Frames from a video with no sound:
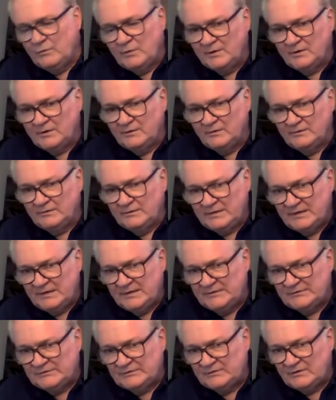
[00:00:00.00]
world
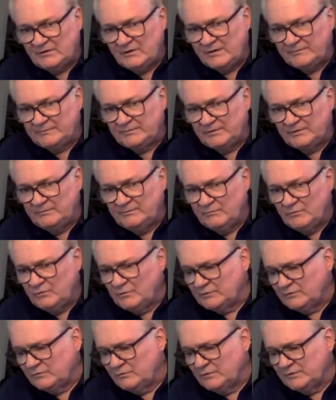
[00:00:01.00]
has opted
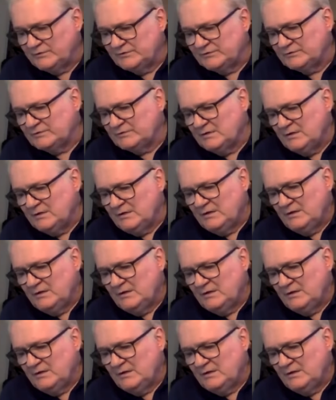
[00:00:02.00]
more towards